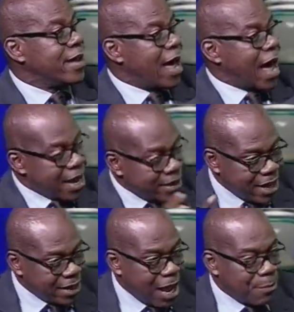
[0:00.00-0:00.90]
And they
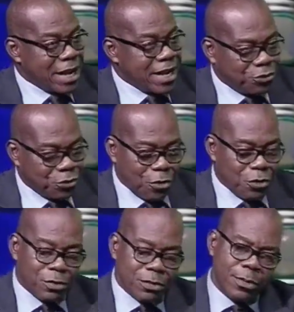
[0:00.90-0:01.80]
now manage to
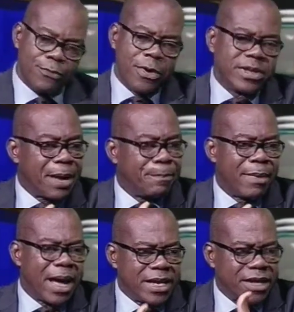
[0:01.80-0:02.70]
vote that
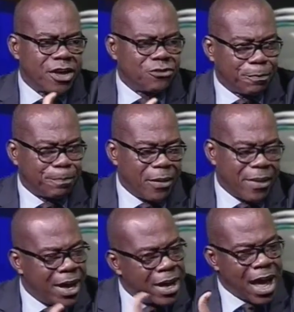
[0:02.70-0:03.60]
man, he gets to power,
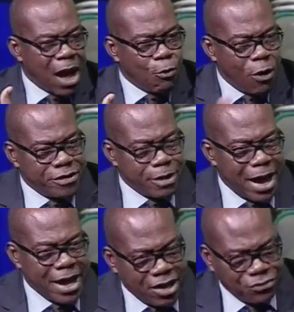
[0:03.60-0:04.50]
and once the man
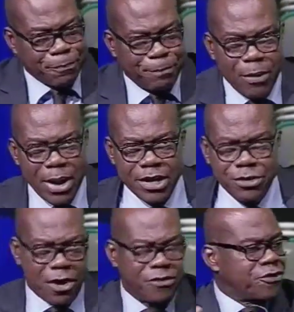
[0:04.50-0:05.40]
gets to power, he
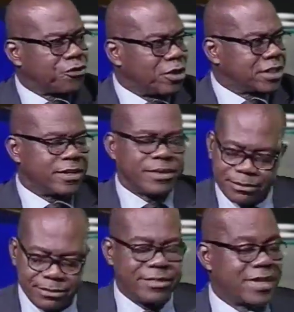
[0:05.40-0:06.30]
becomes his cotton. Off.
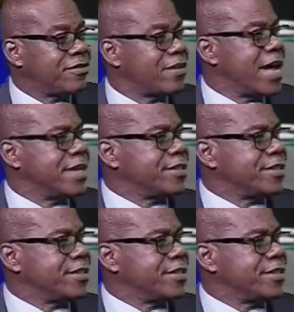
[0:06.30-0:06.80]
That's the end.